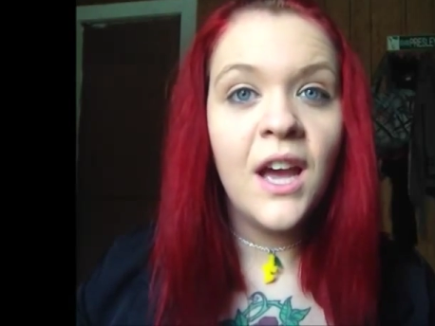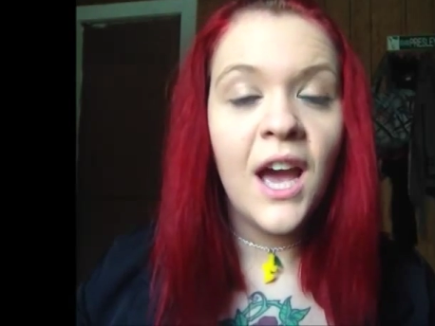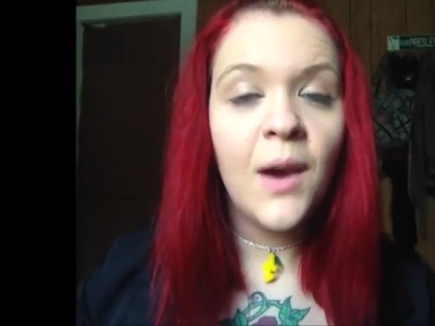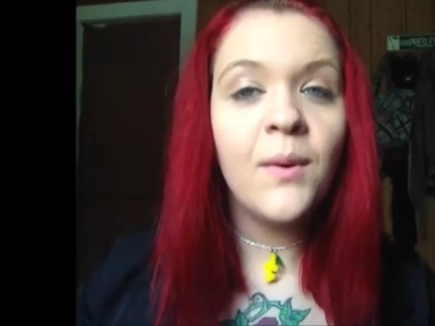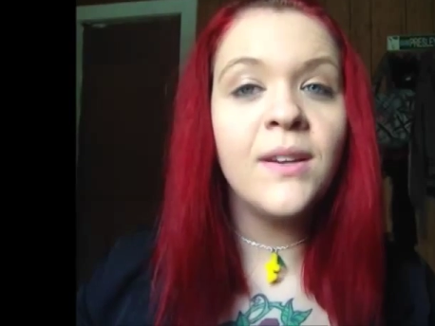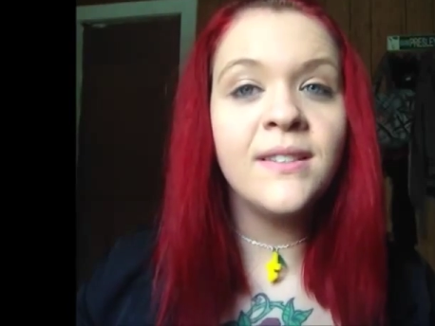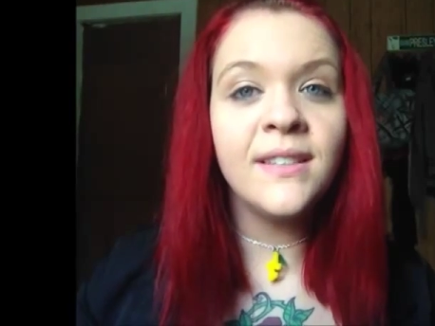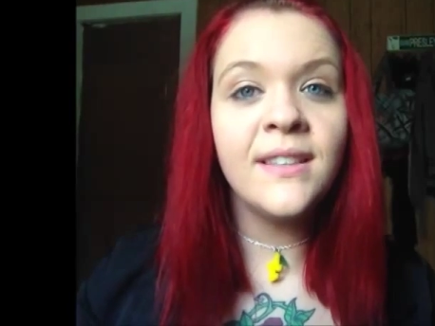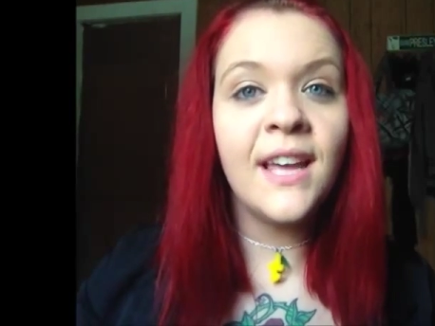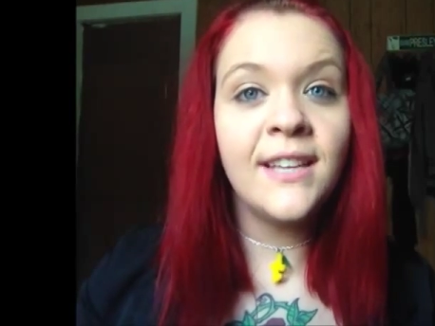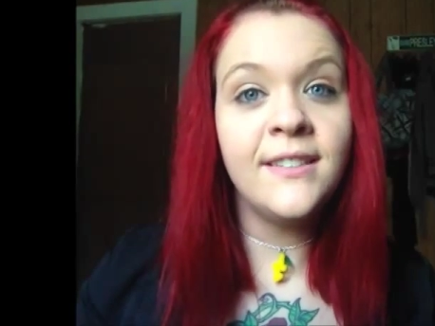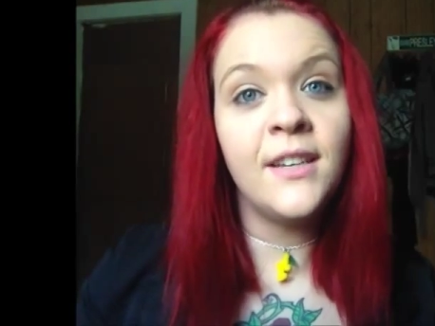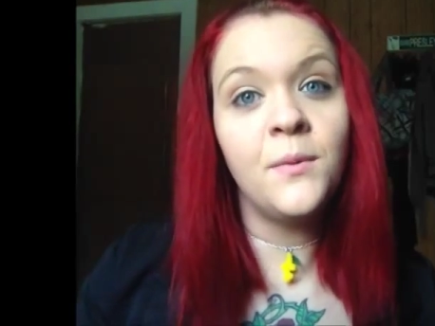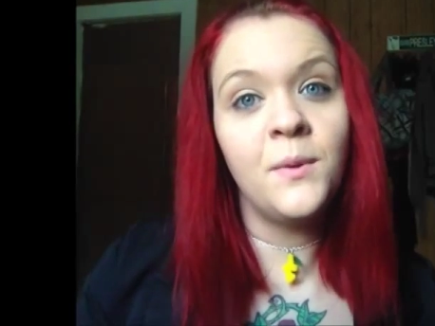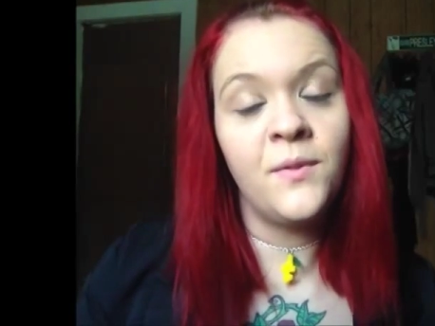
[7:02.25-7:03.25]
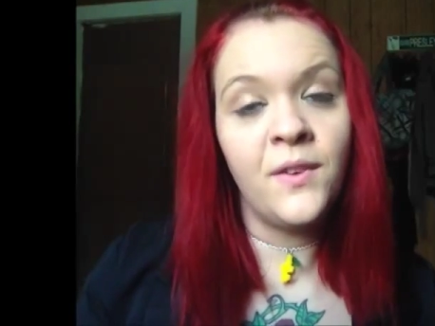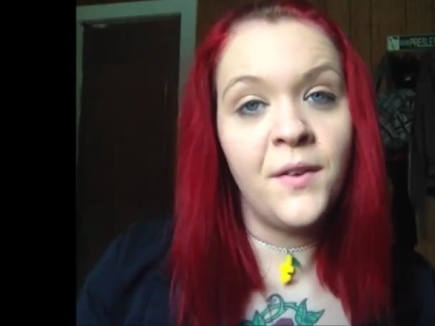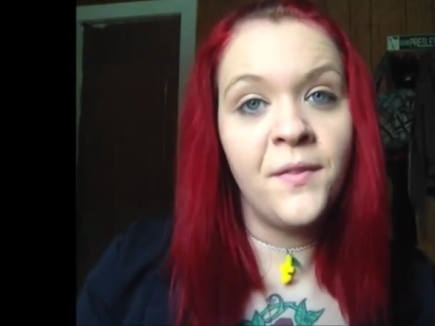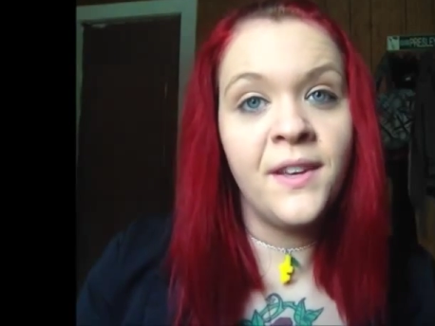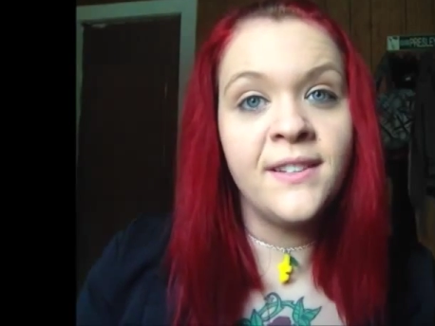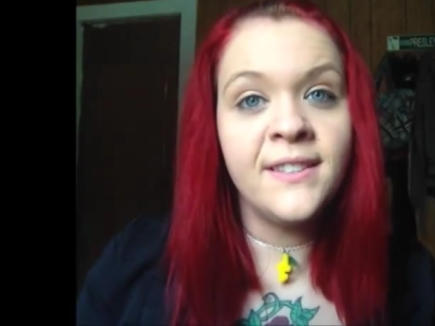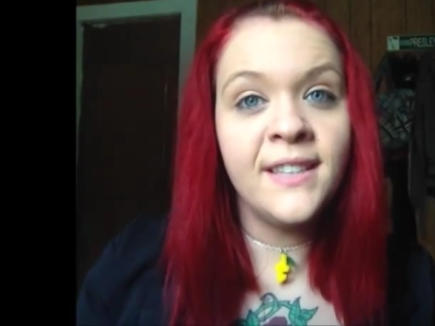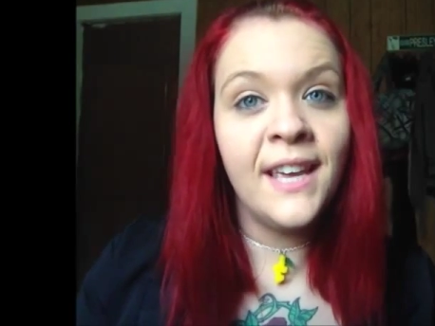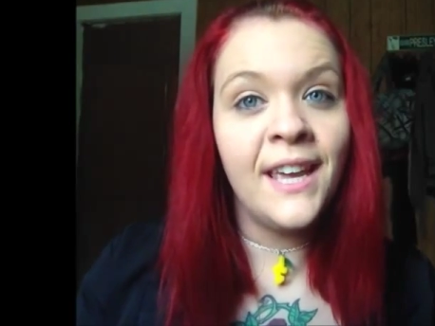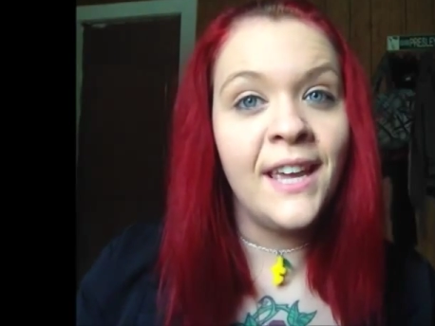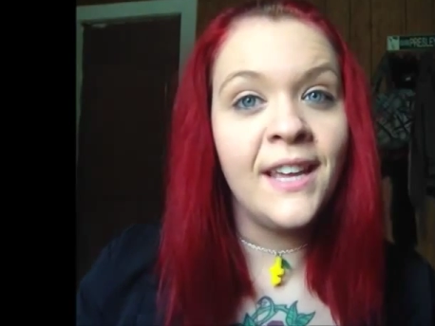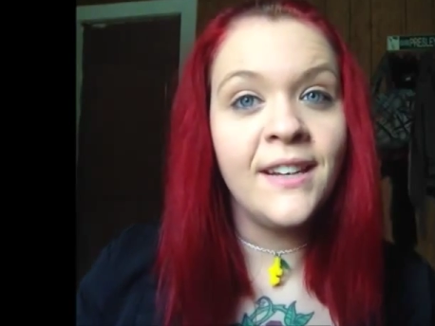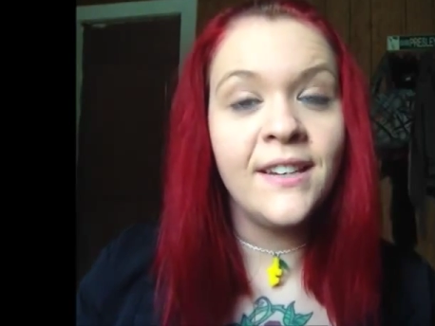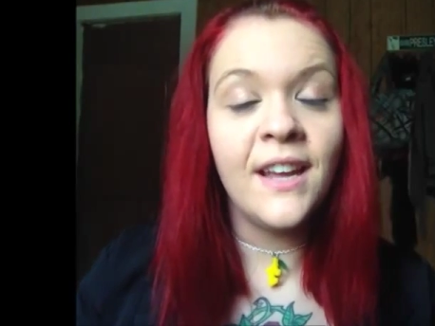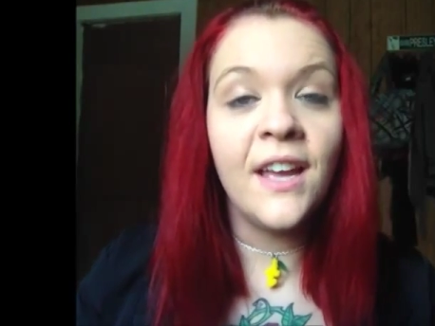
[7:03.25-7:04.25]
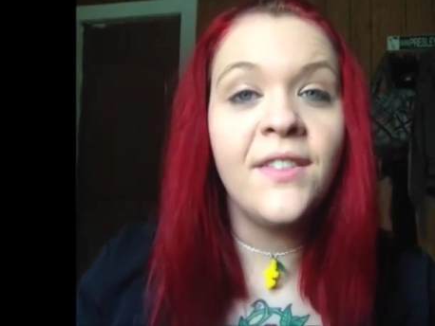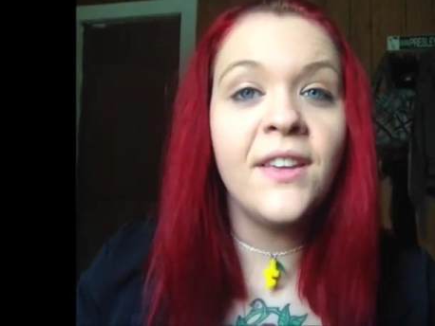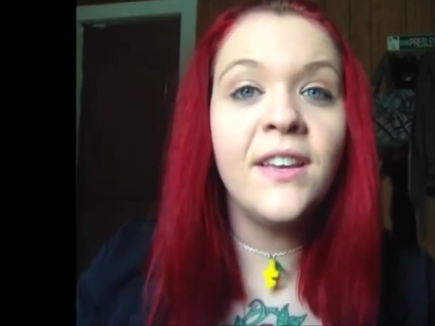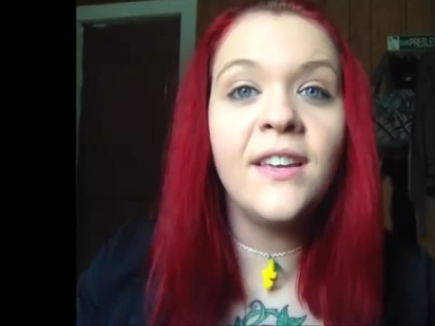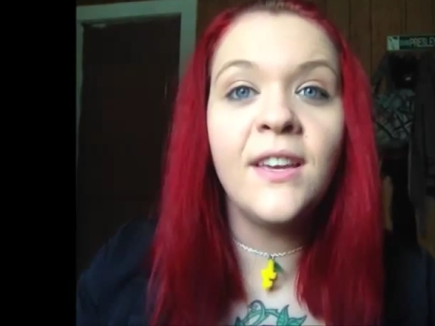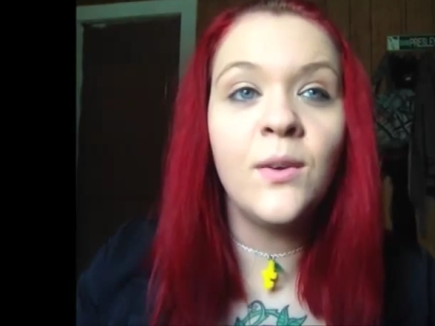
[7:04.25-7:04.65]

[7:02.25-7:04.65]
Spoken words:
I want to see that done with Final Fantasy VIII. I think